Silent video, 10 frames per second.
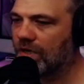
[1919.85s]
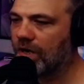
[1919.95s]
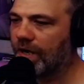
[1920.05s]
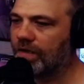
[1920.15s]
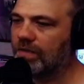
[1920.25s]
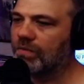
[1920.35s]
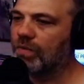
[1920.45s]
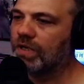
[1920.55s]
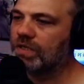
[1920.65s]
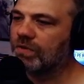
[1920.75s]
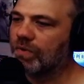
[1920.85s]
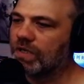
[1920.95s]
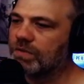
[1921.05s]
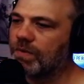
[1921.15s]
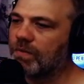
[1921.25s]
All right, we're gonna
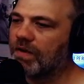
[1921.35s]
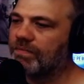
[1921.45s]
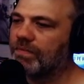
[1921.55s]
spend about